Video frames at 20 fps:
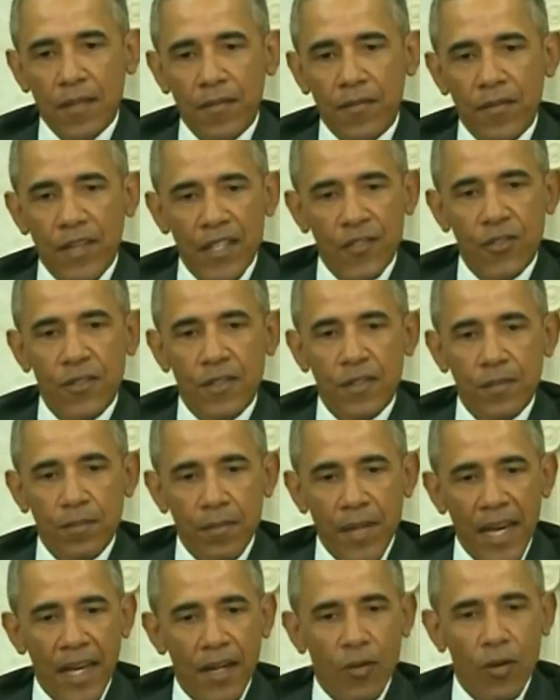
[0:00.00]
vicious,
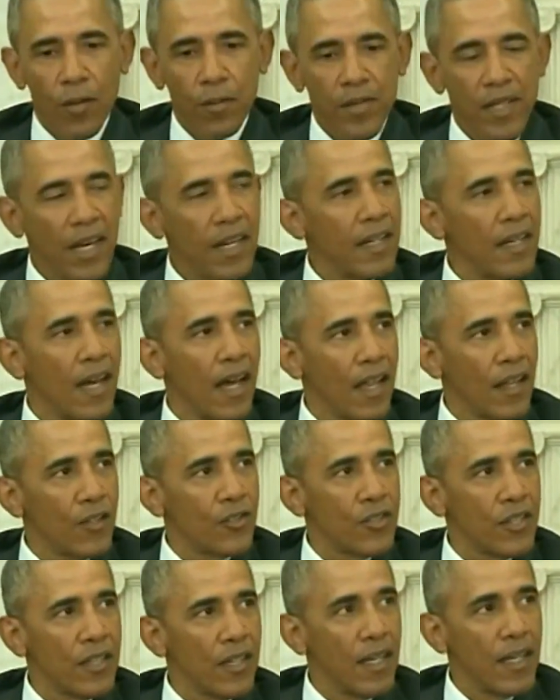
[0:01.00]
bankrupt
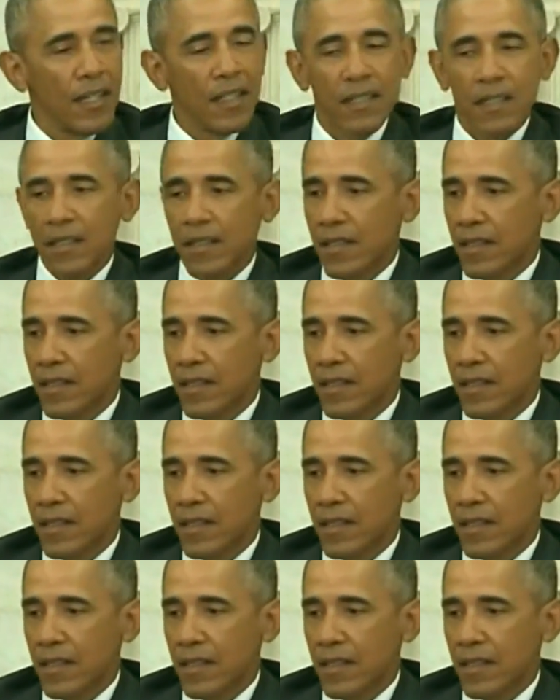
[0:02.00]
ideology and